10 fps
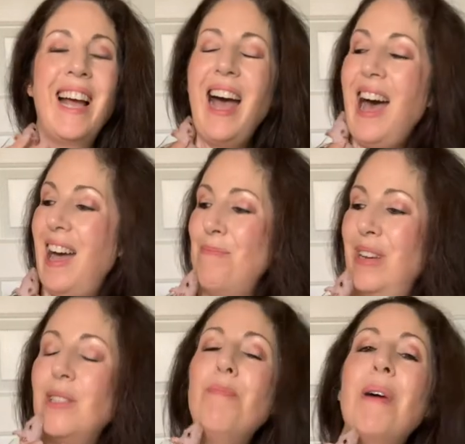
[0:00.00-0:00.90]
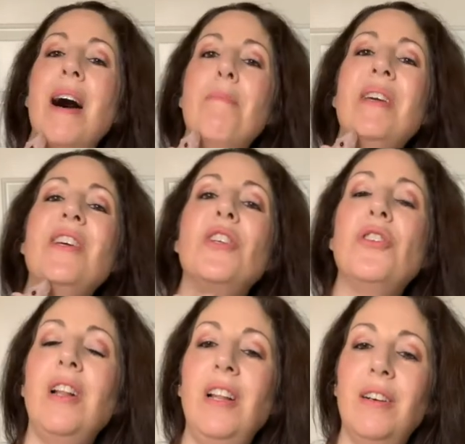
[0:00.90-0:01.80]
Hi, Miss Poppy. Yes,
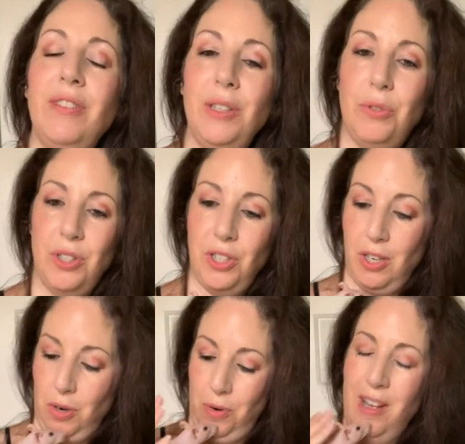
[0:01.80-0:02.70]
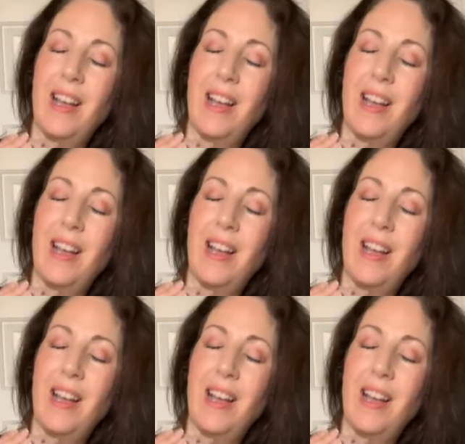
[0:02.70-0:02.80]
I love you too.